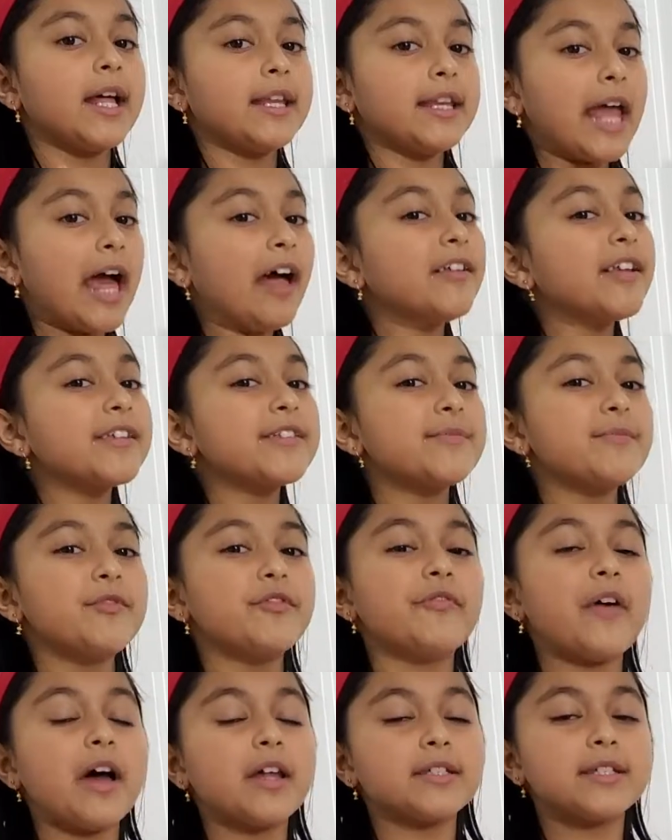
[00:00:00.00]
Now let's
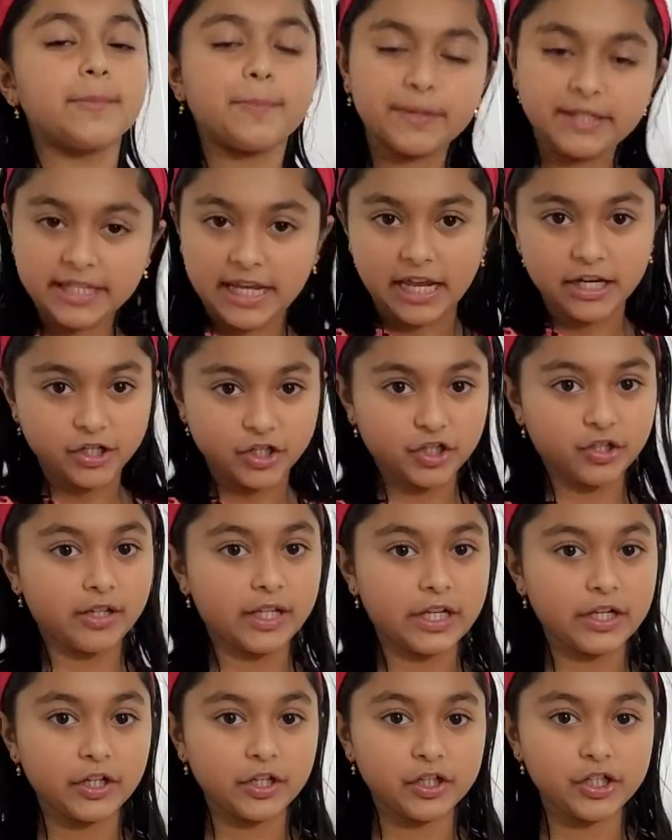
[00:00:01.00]
move on to potential
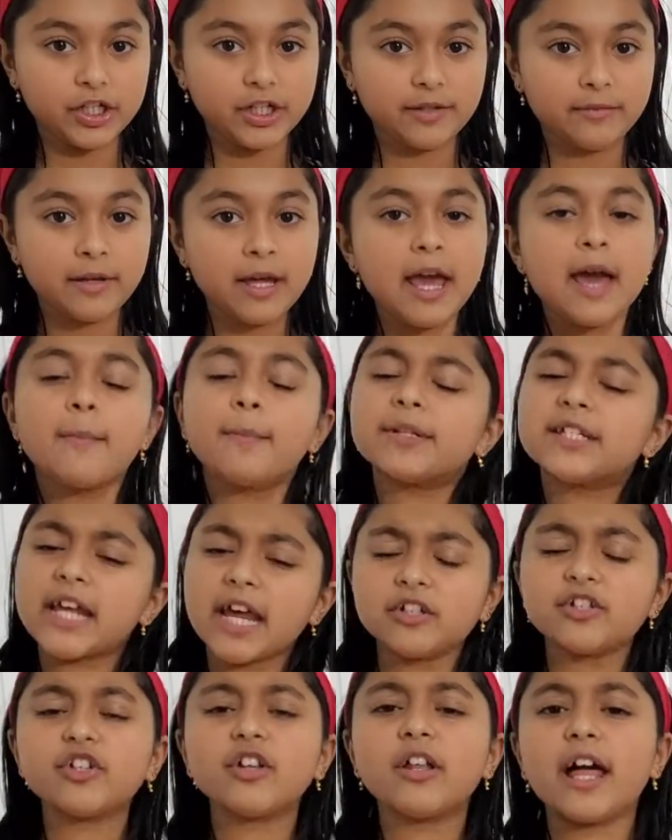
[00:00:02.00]
energy.
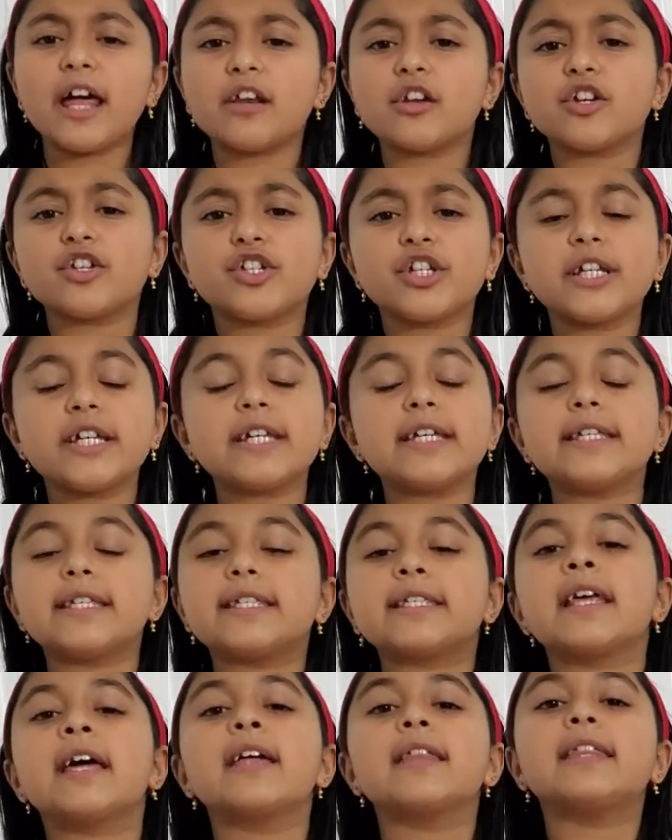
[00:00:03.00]
Potential energy
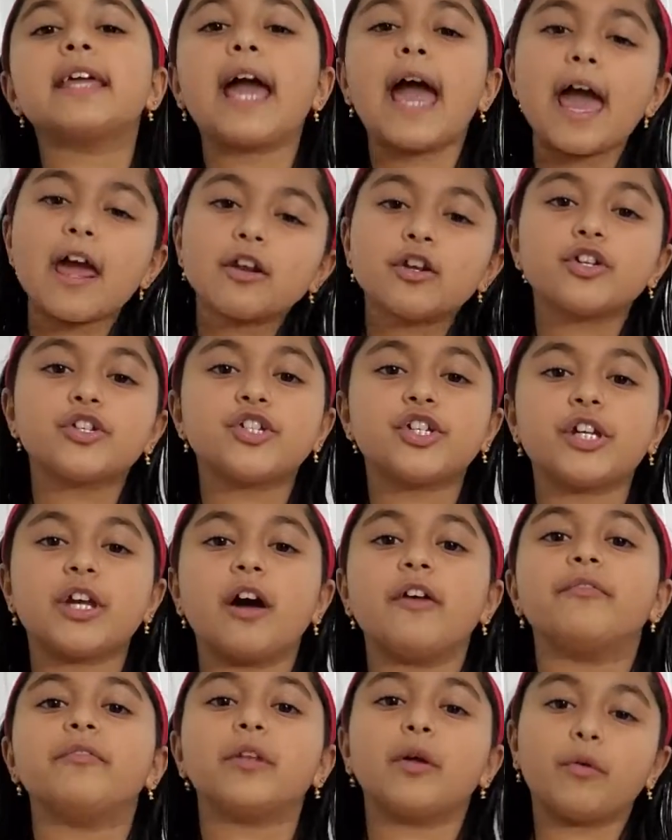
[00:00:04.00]
is the energy
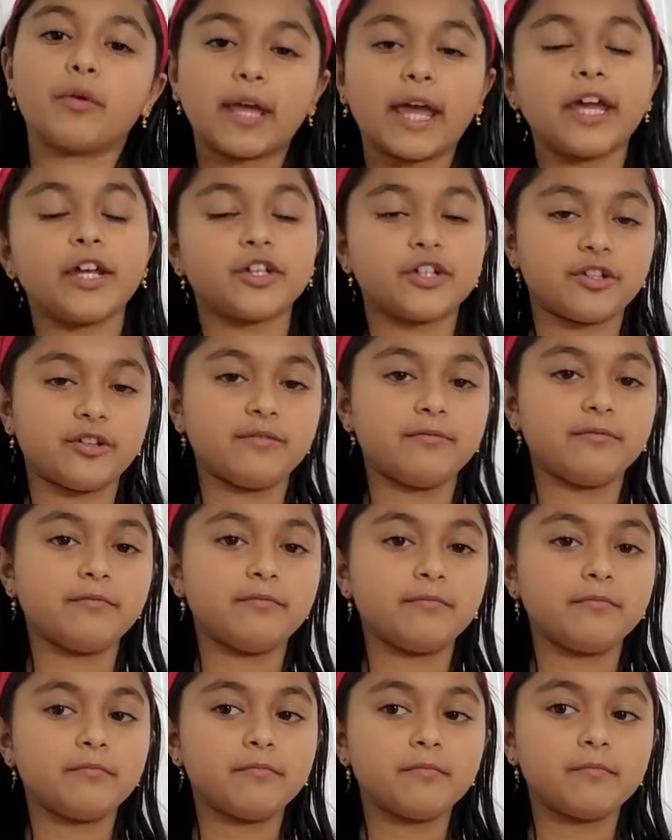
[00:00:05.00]
of location.
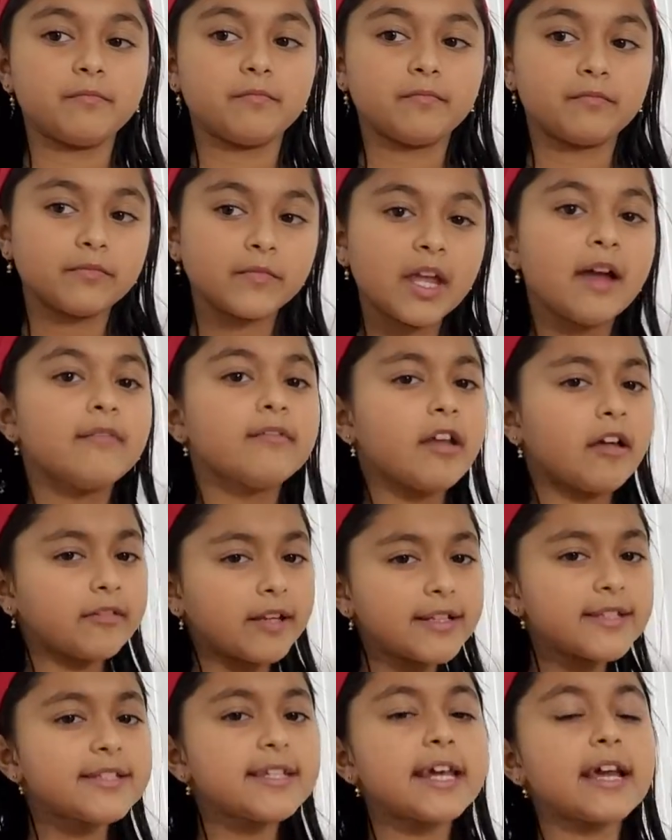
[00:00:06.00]
Now
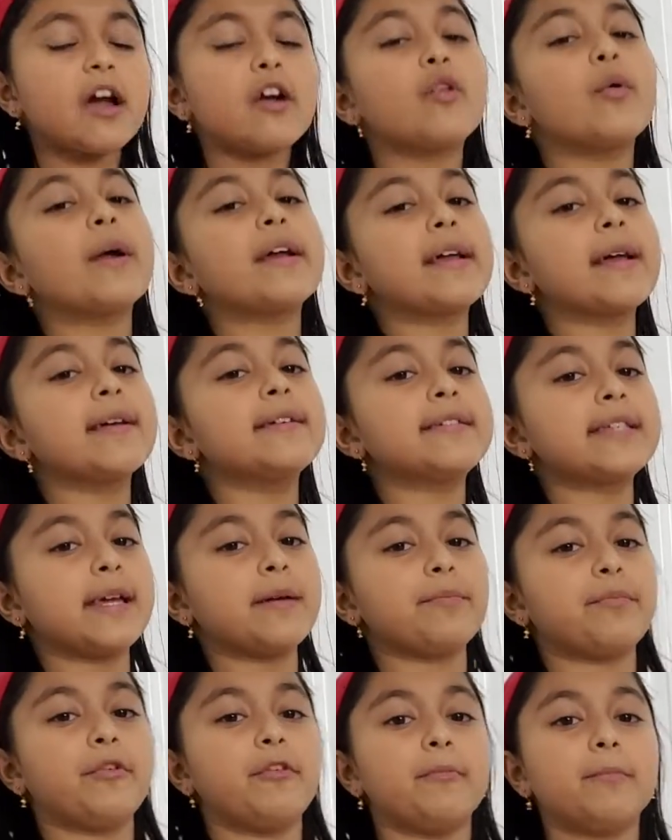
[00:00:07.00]
let's take a quick
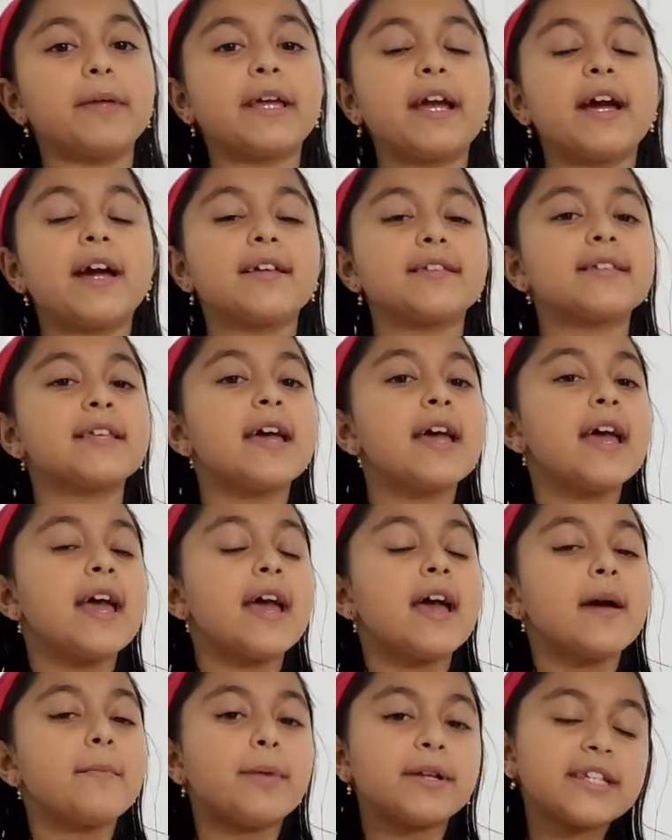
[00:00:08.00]
example because
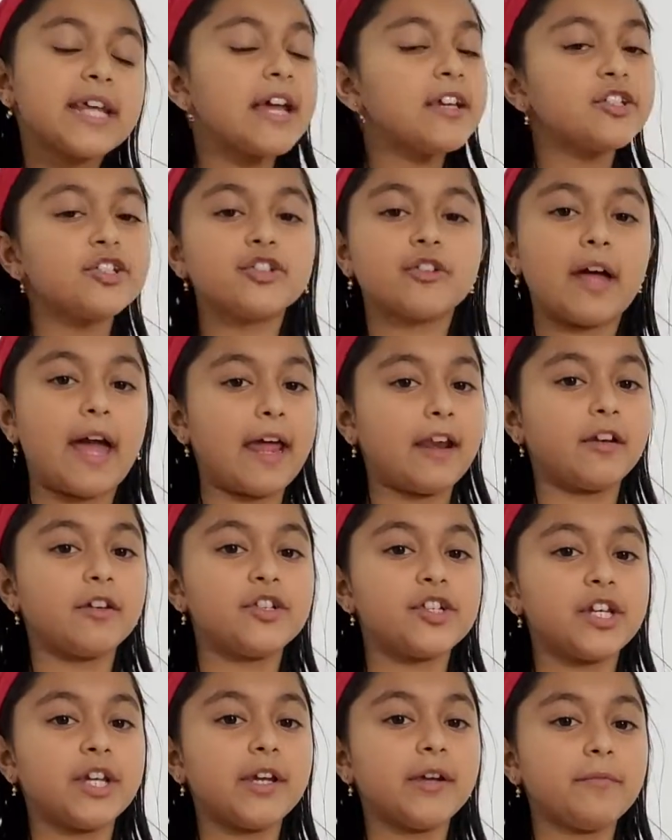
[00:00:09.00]
potential
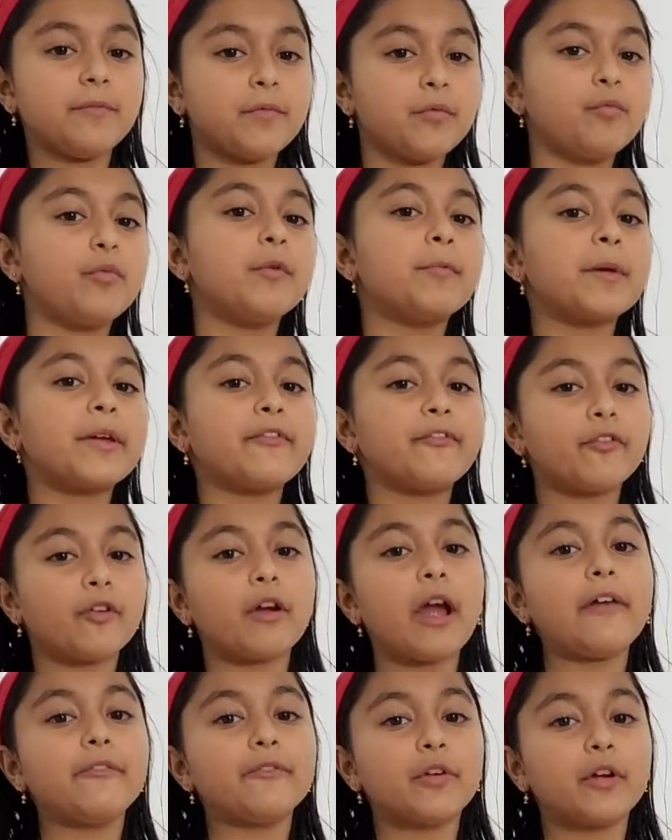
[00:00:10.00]
energy will be
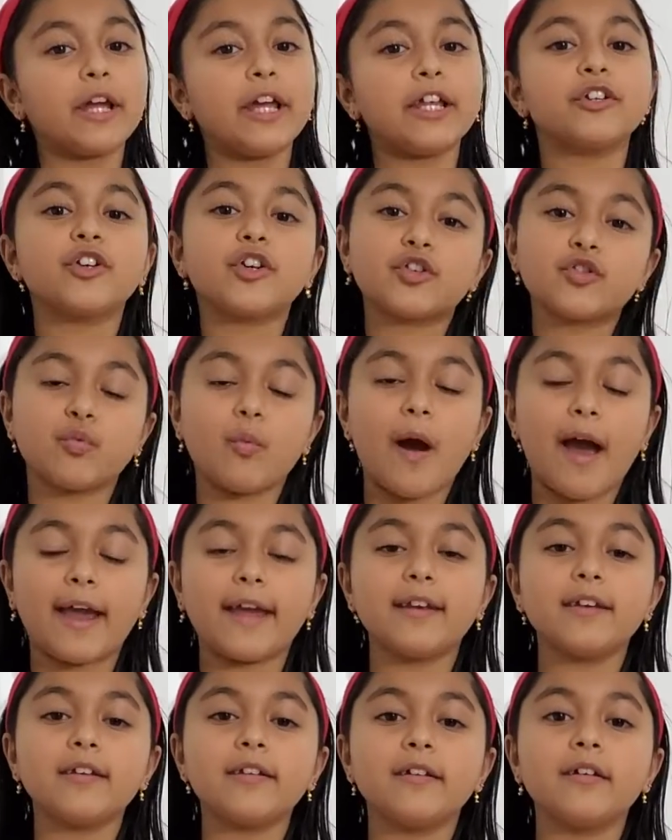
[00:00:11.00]
forever
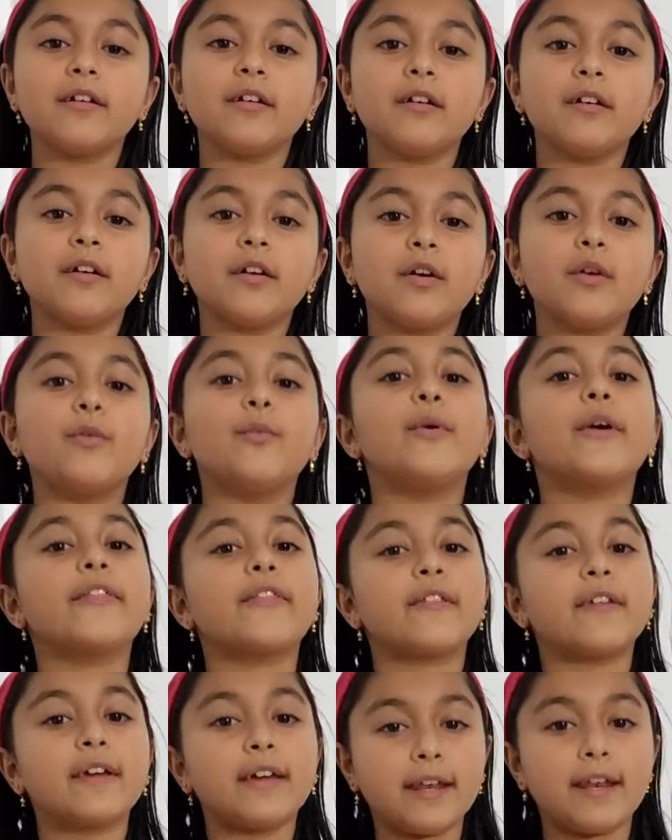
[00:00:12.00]
intertwined
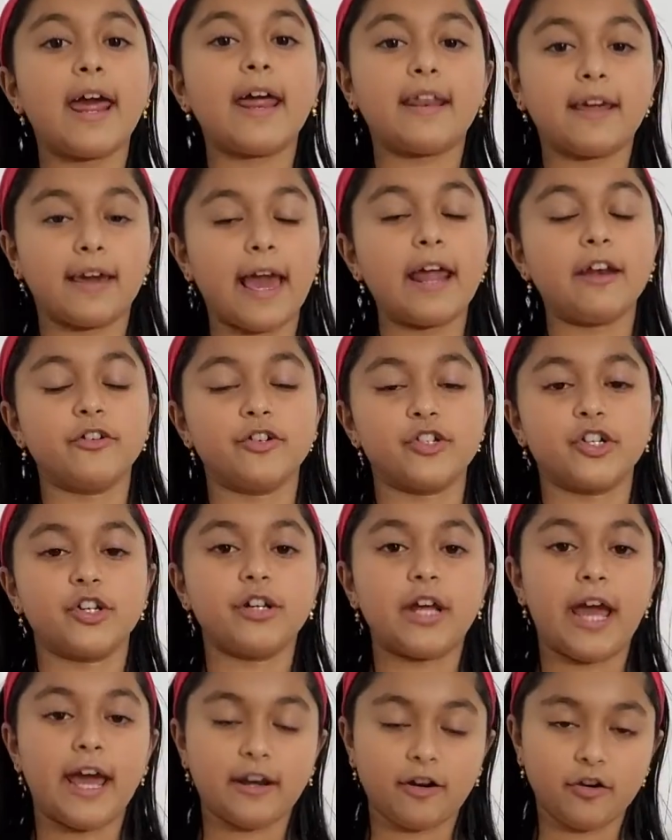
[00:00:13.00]
with kinetic
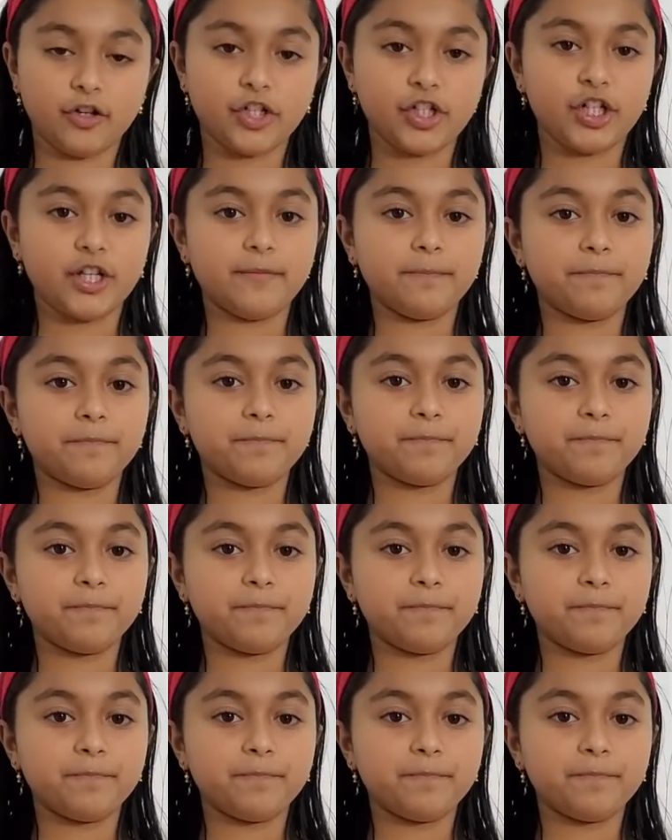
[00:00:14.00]
energy.